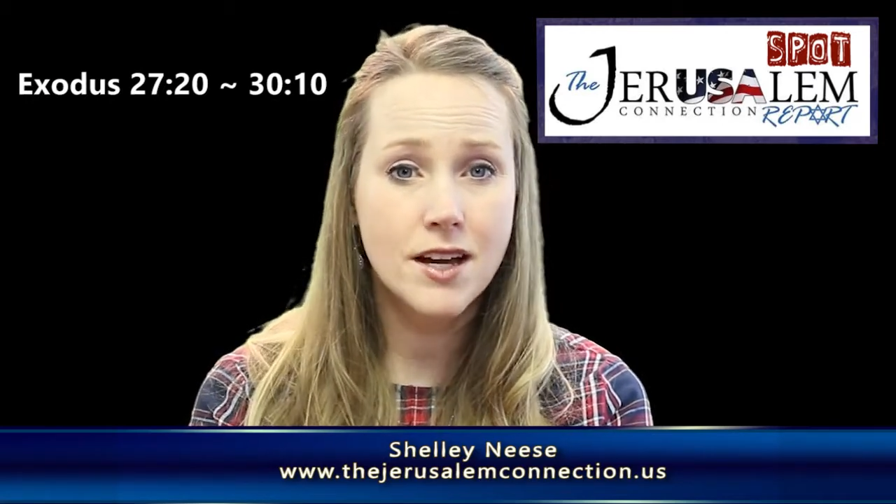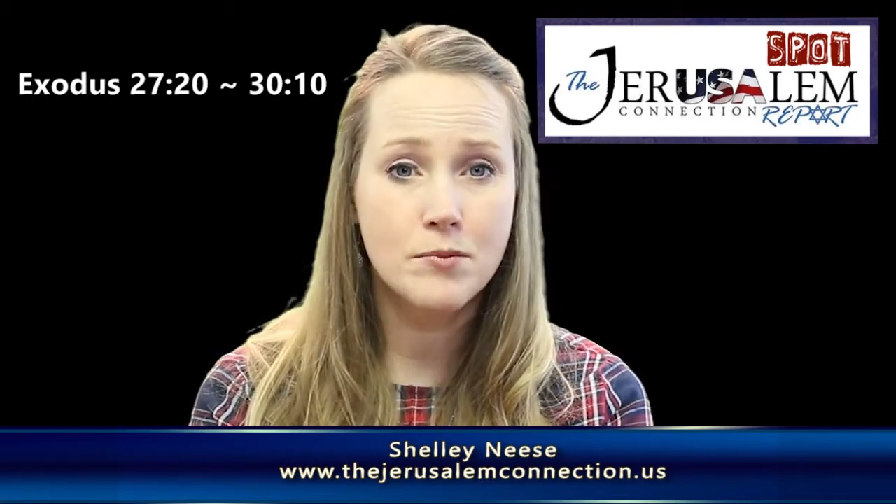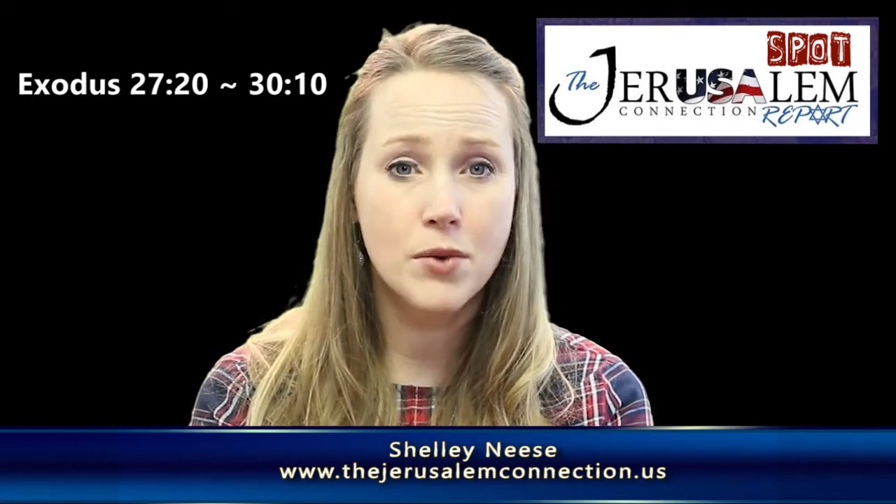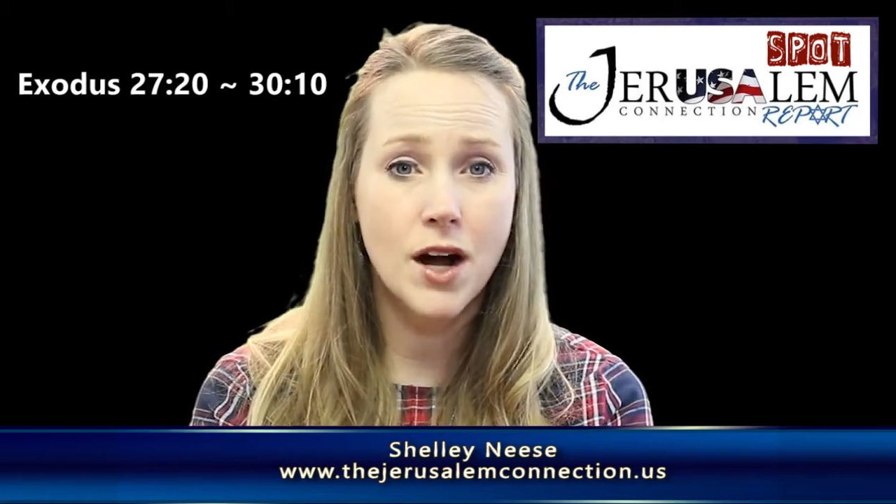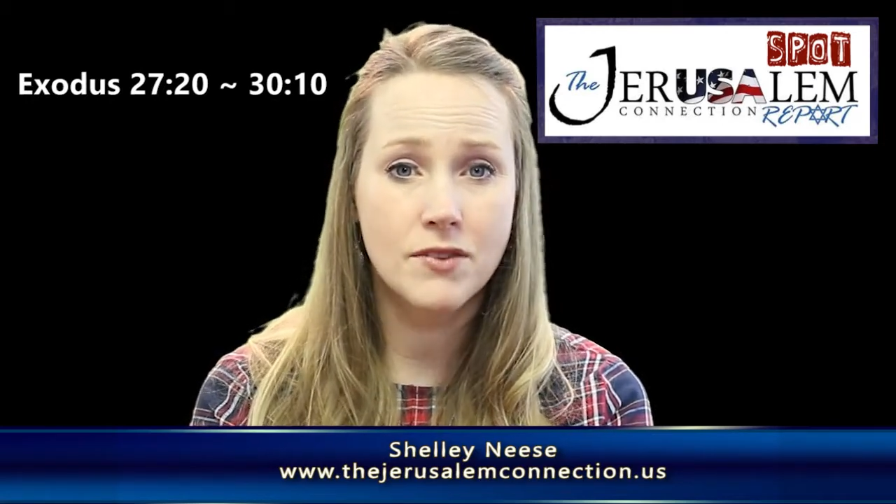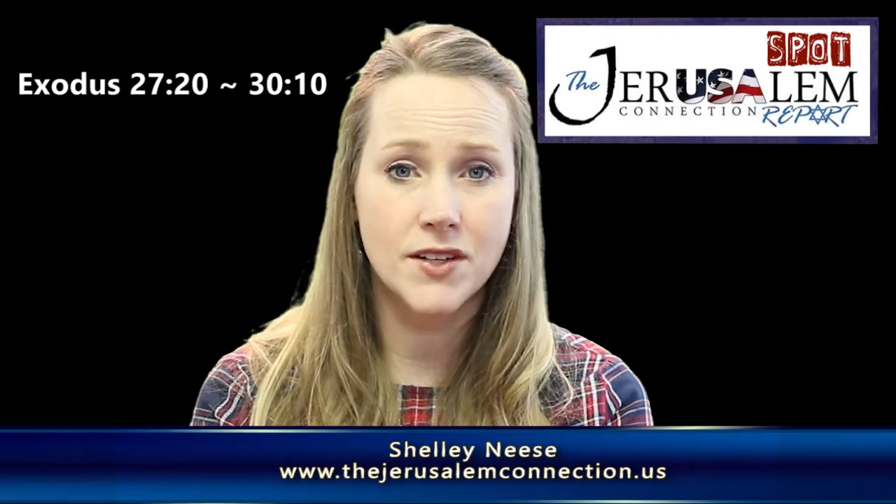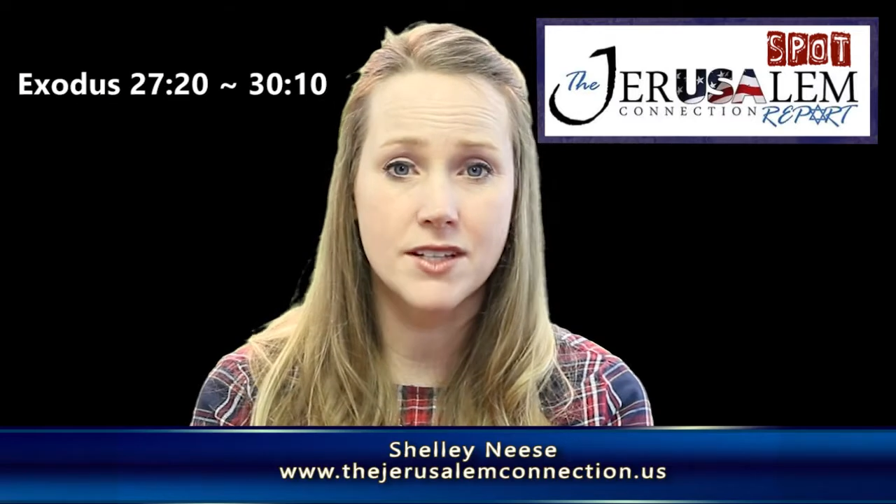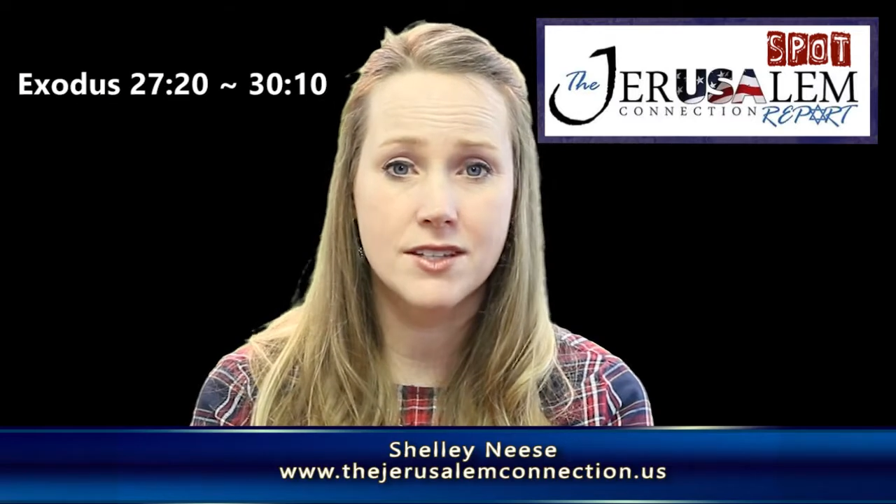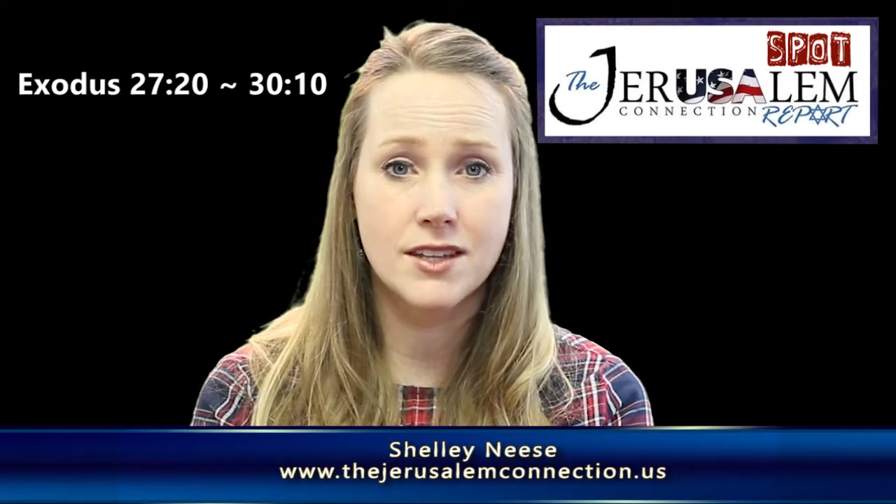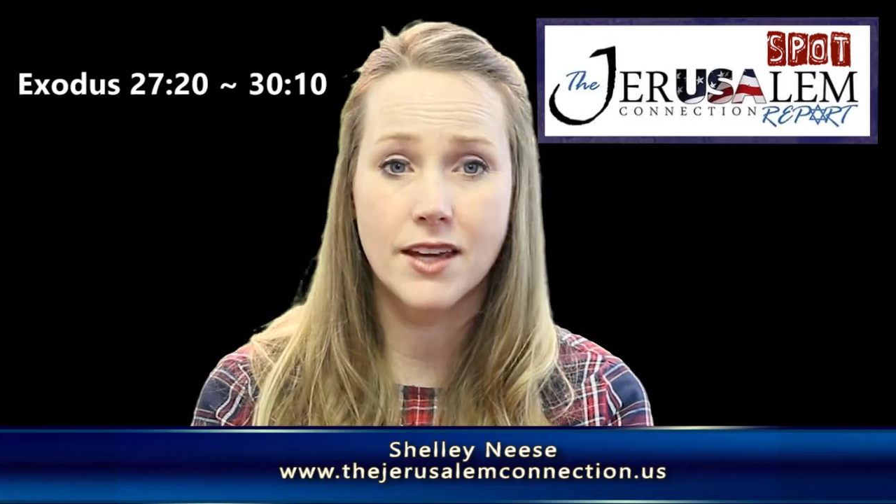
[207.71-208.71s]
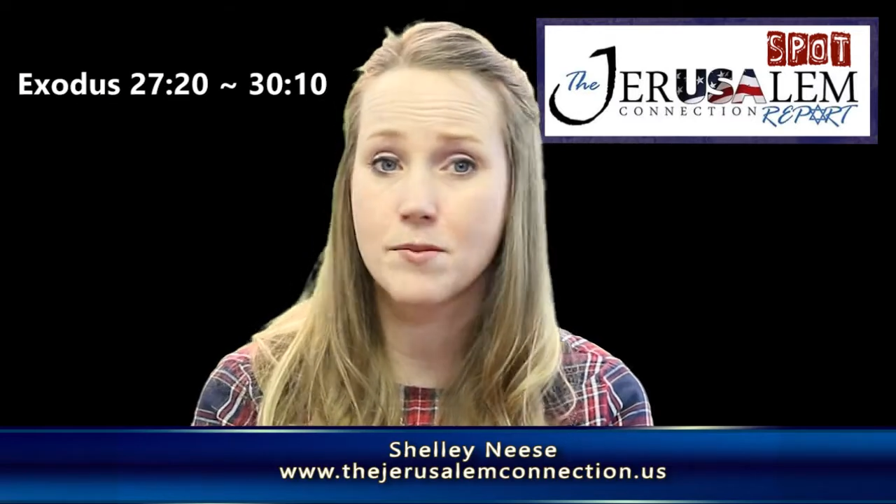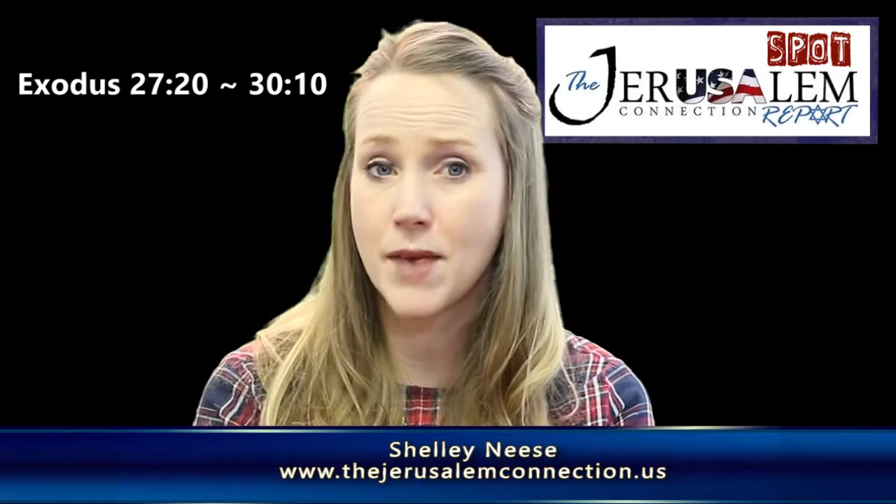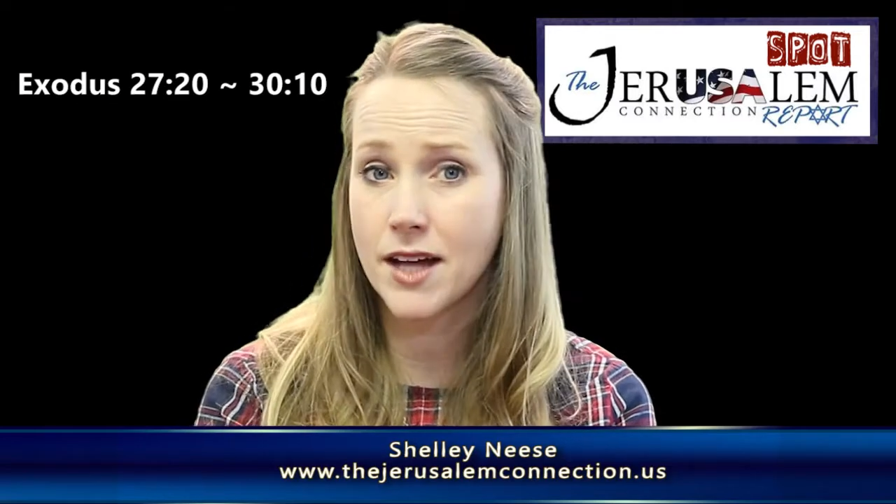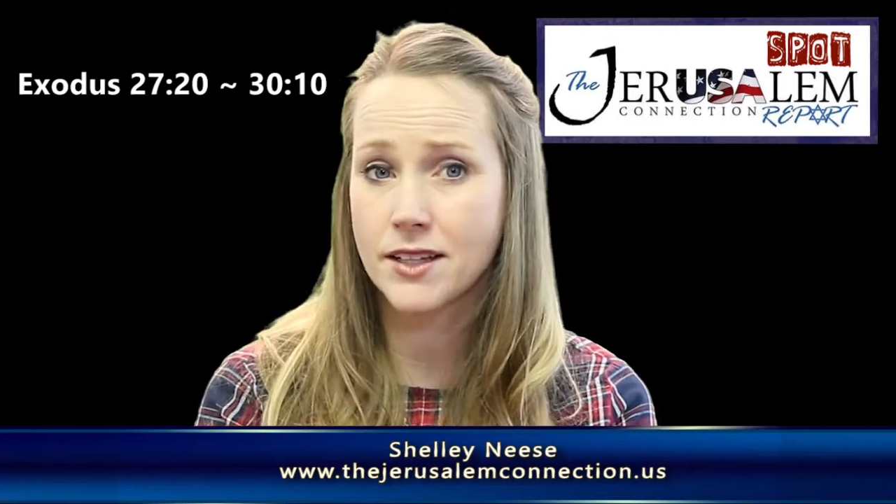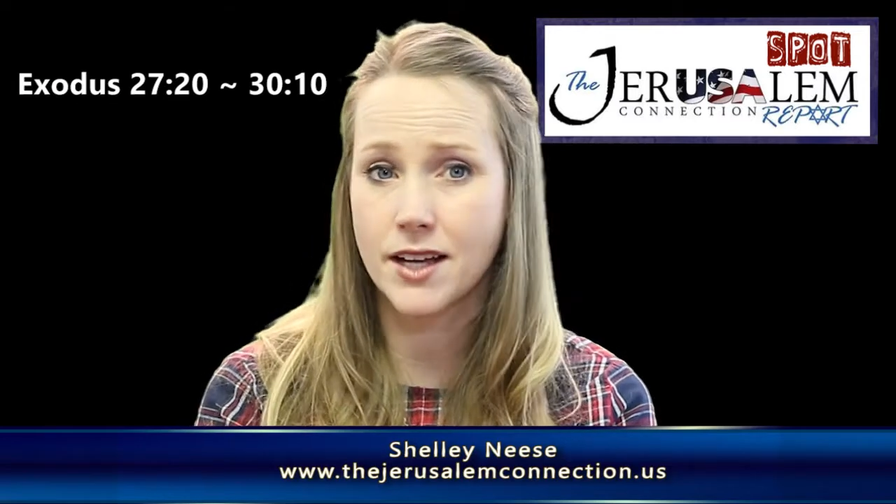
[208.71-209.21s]
up prophets like
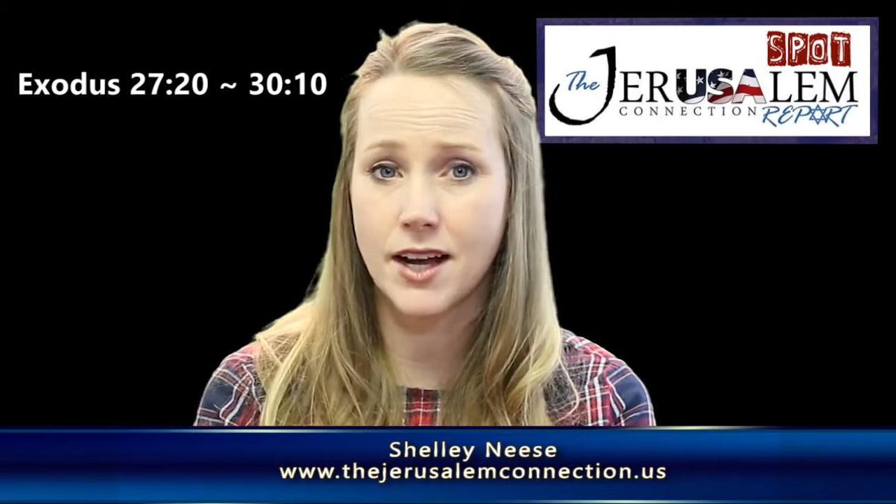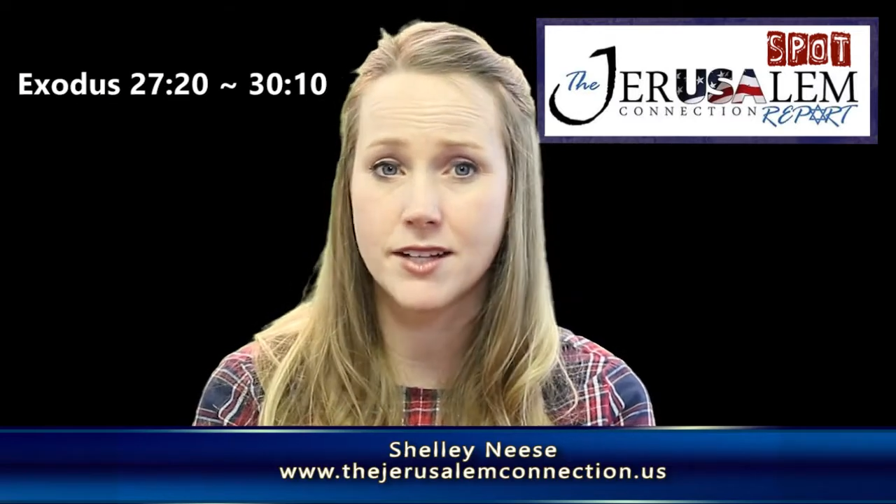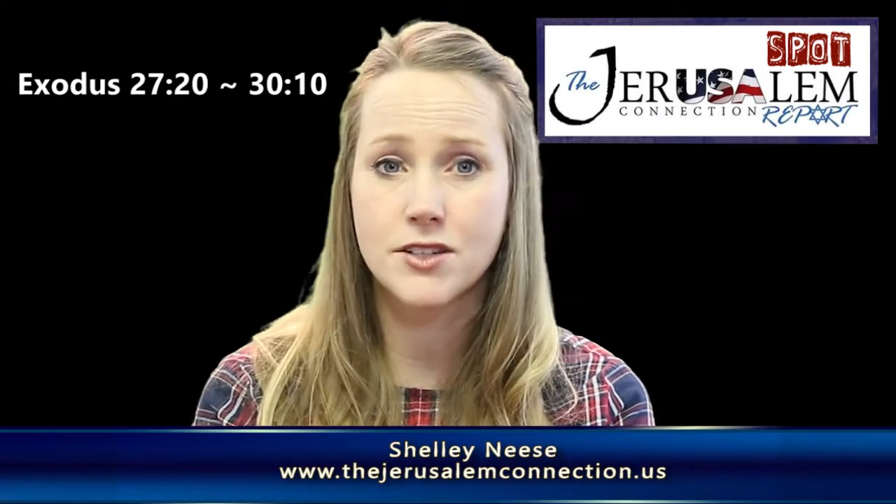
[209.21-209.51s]
Malachi